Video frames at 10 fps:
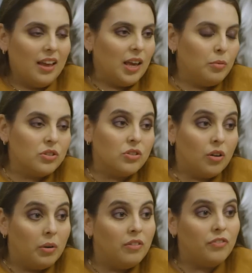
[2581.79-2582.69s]
It was
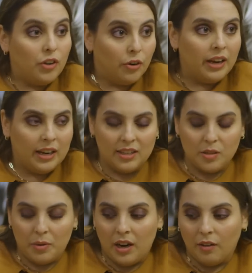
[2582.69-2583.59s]
so infuriating
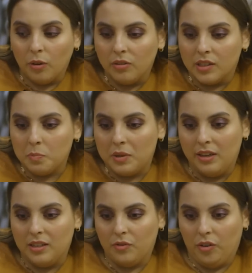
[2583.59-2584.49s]
to me. And I wrote this
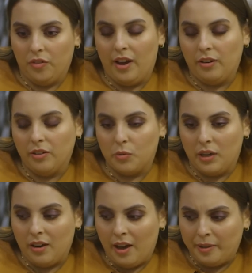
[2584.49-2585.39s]
piece for Refinery
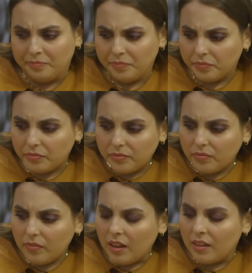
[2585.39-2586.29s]
29
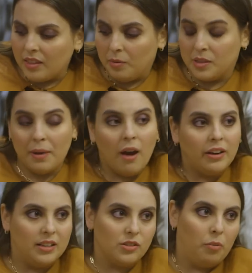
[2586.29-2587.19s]
that was about
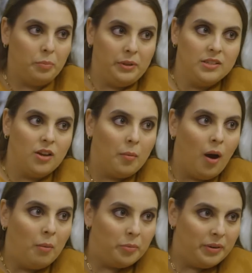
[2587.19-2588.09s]
it. It's called Please Stop
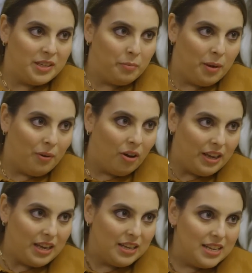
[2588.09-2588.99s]
Complimenting My Body.